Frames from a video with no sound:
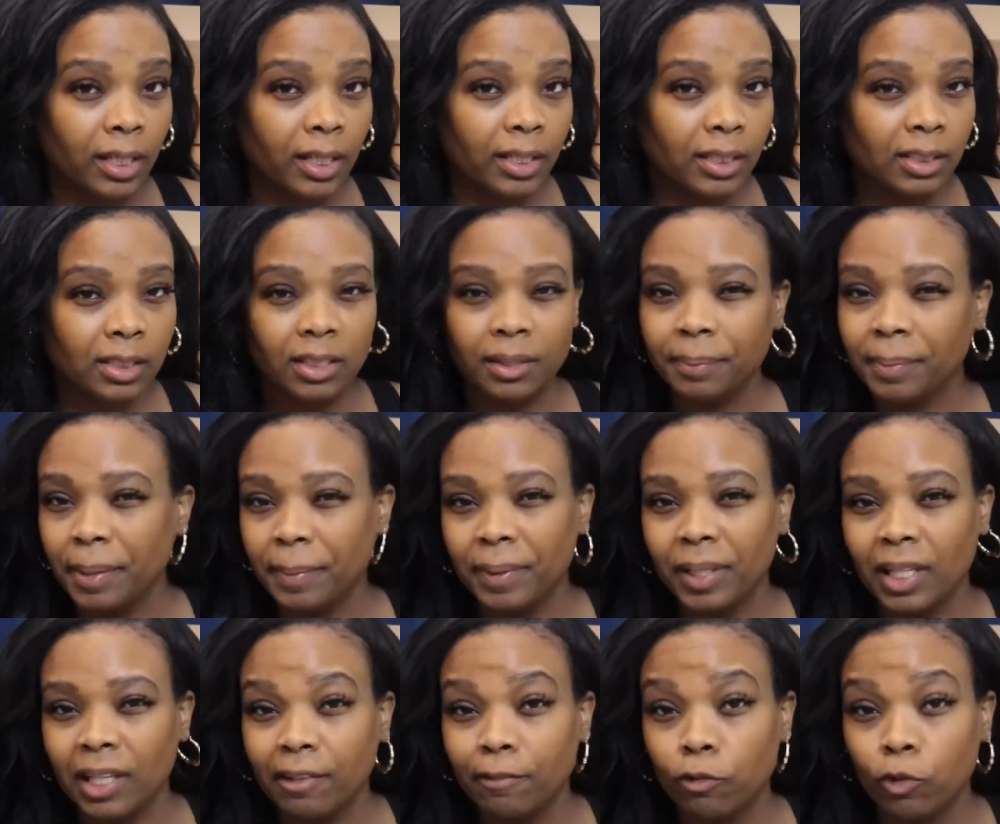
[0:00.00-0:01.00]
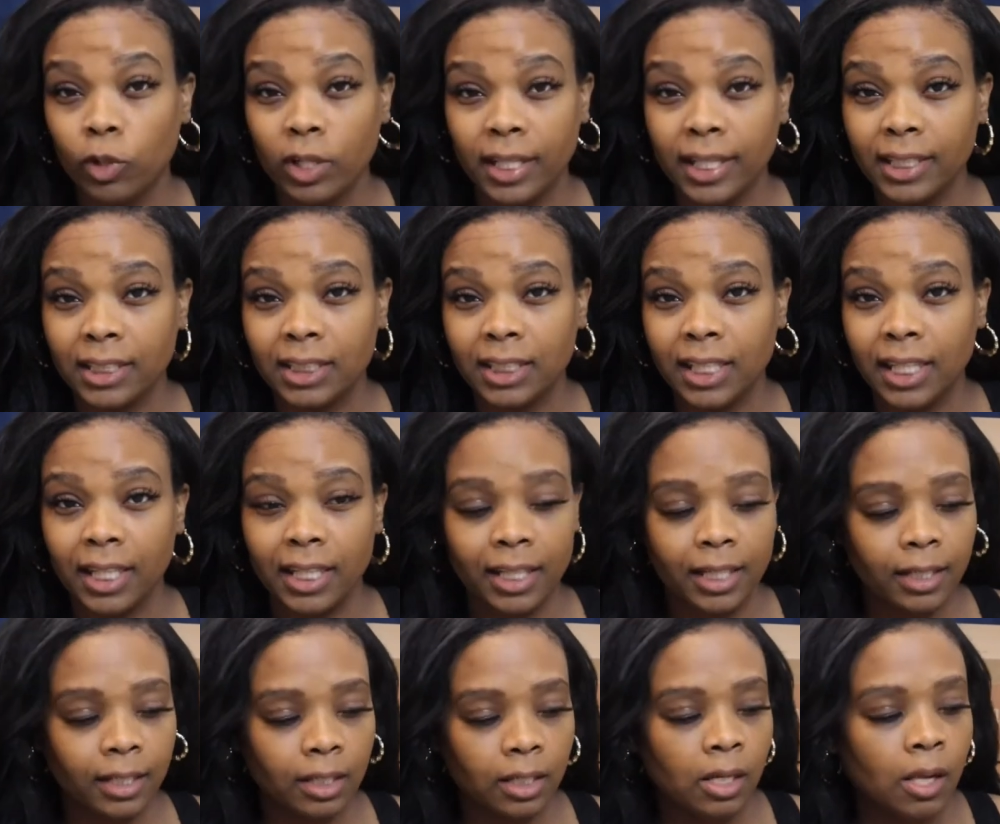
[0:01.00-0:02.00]
It took maybe like four days to get
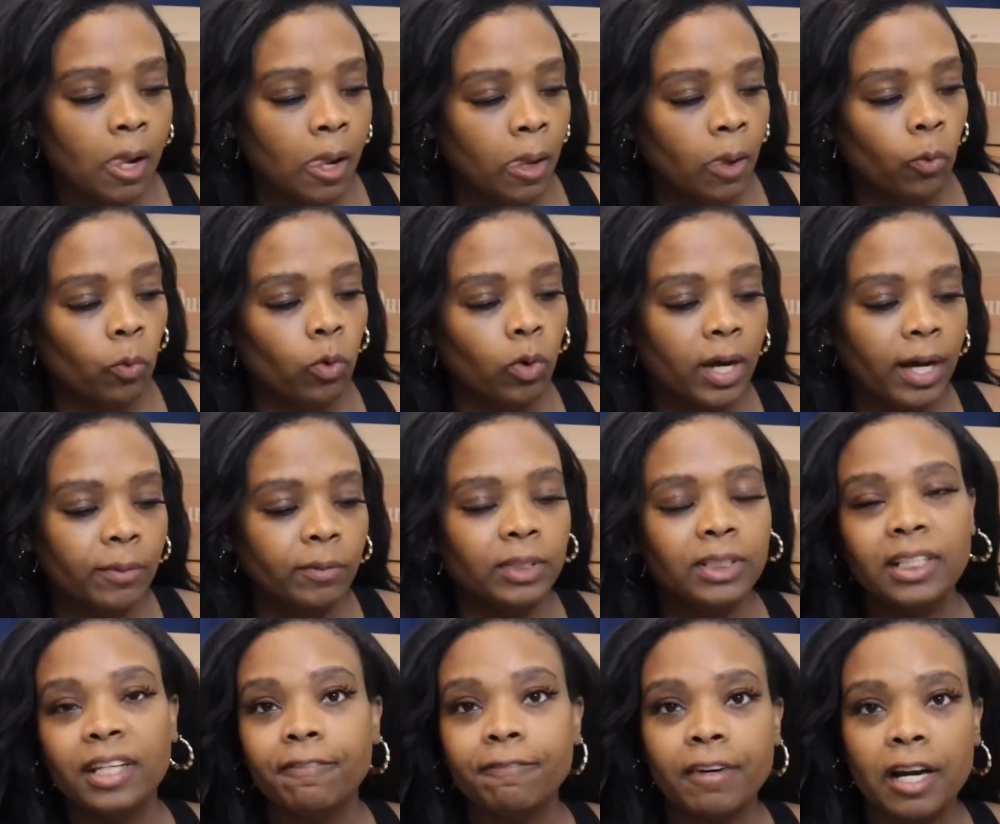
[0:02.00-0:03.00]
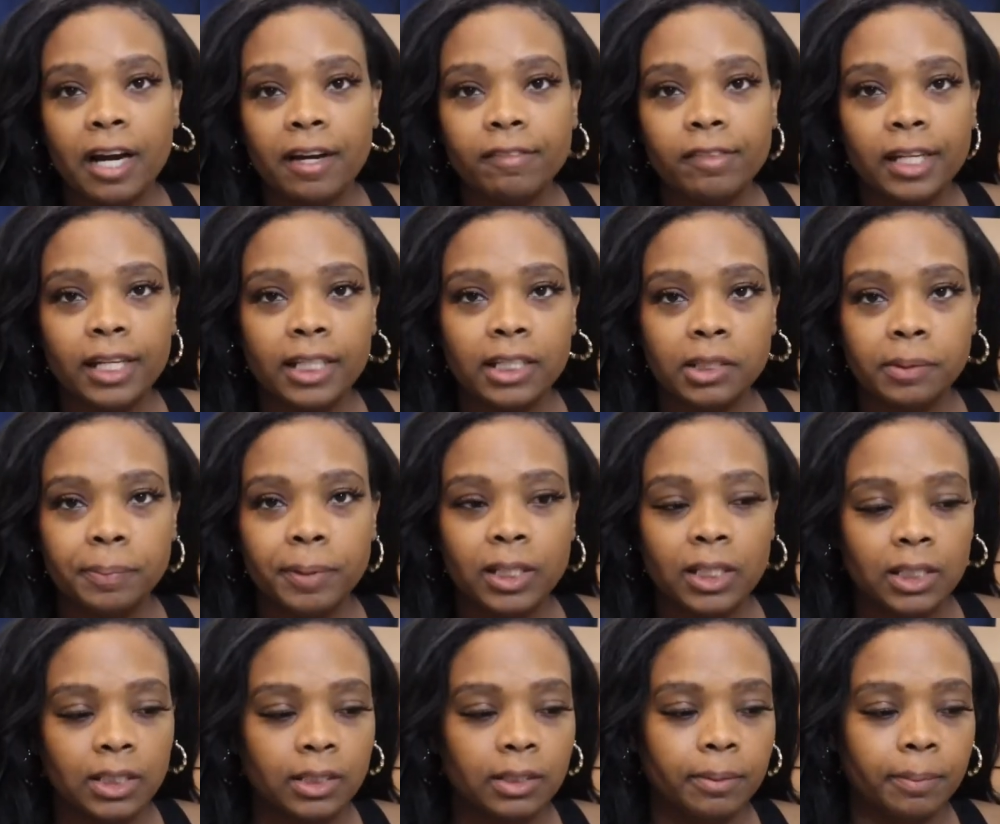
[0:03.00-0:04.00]
here. Well, I would say five days
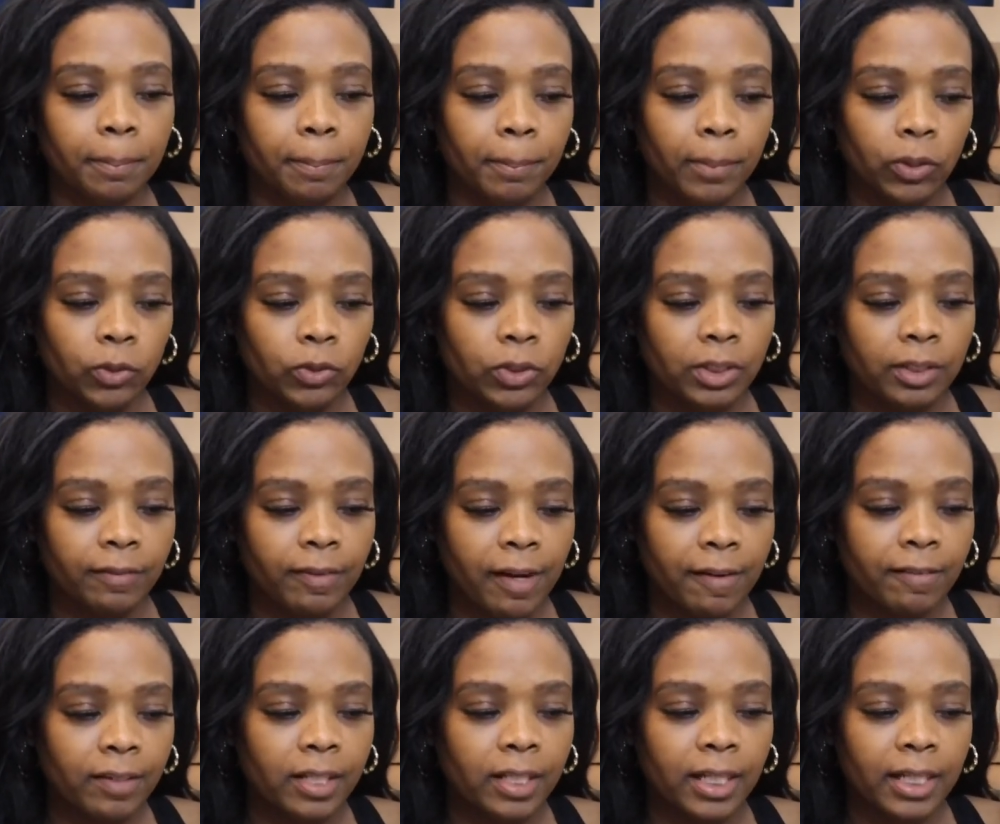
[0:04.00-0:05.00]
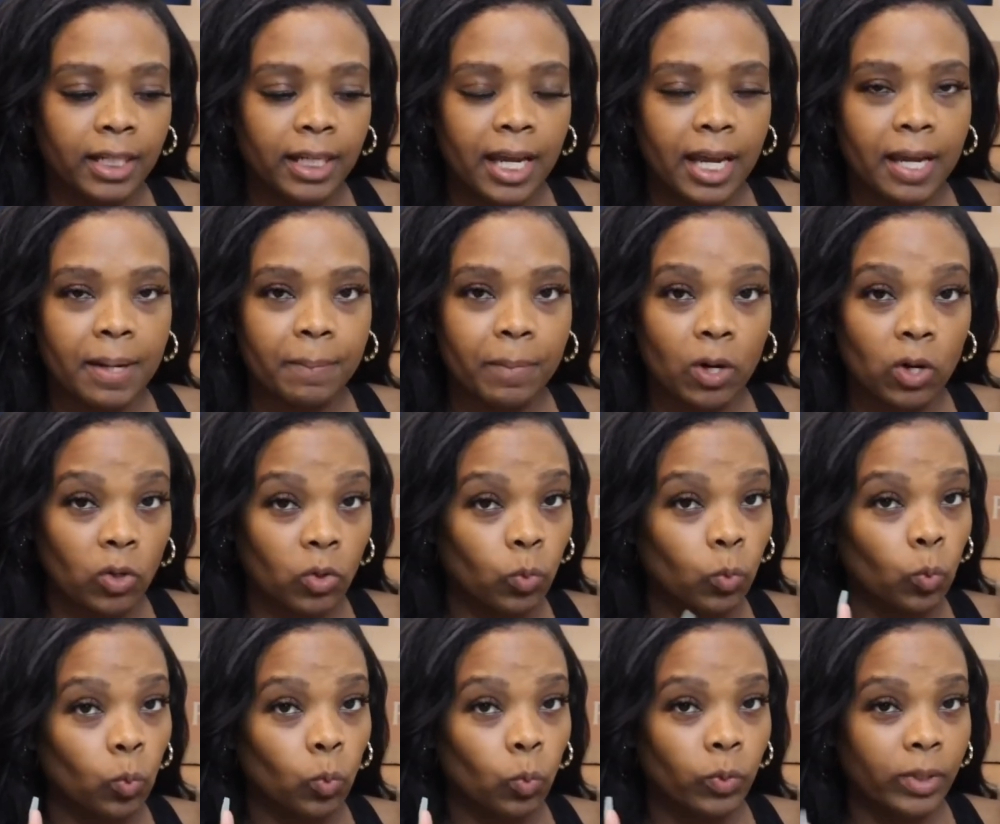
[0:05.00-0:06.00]
because most of everything came
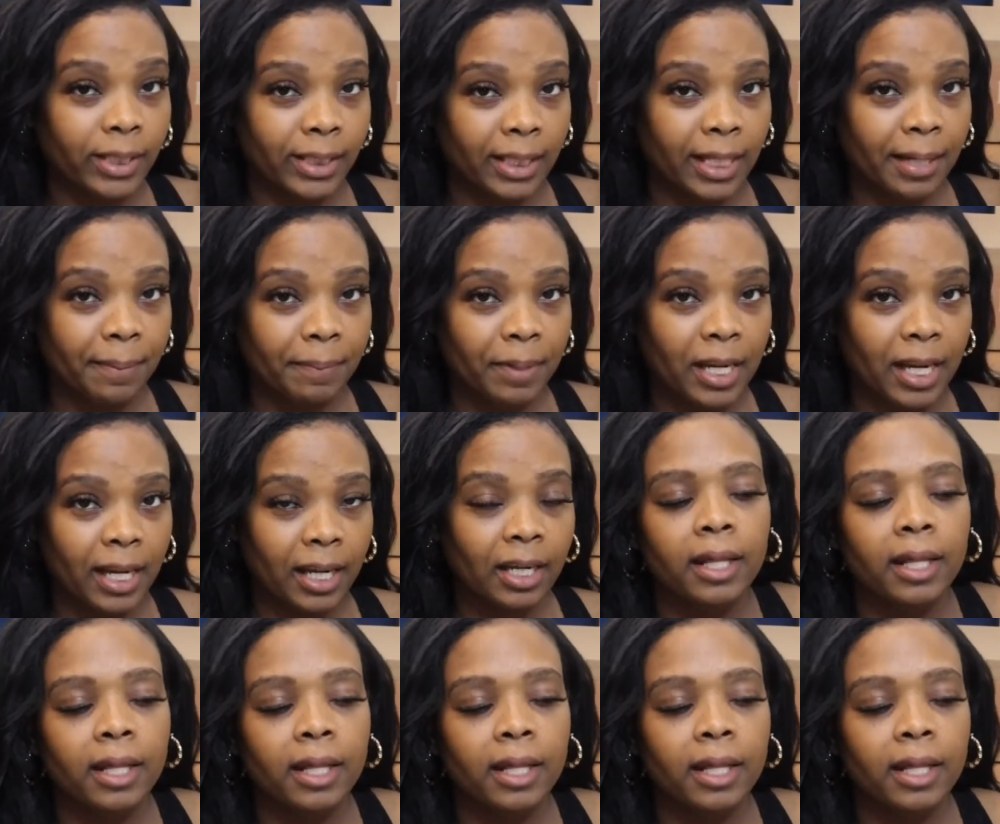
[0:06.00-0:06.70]
on the same day.